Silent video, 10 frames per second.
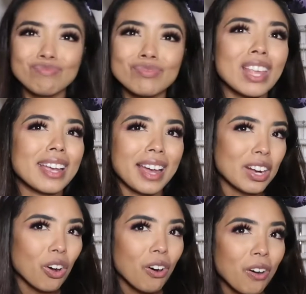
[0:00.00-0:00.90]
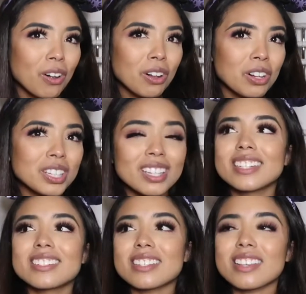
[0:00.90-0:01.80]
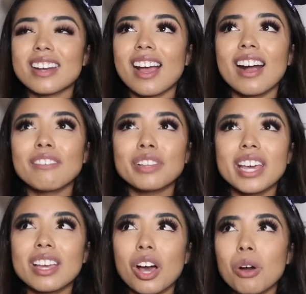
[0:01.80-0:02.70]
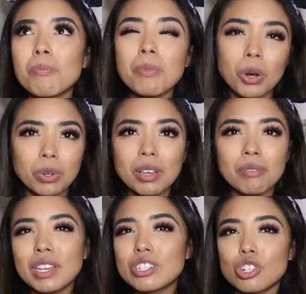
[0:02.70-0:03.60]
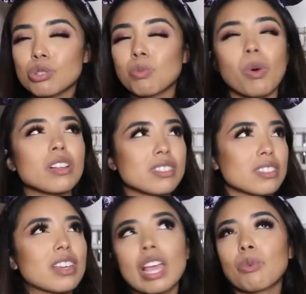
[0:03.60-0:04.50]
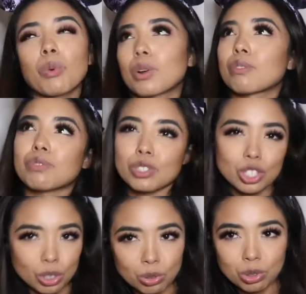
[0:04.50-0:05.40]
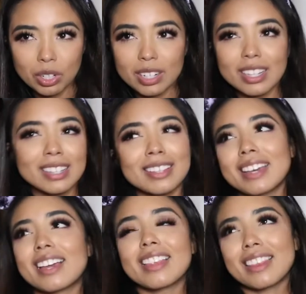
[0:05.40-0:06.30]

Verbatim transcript: like at all he doesn't have like a motive he just wants to get rid of the children like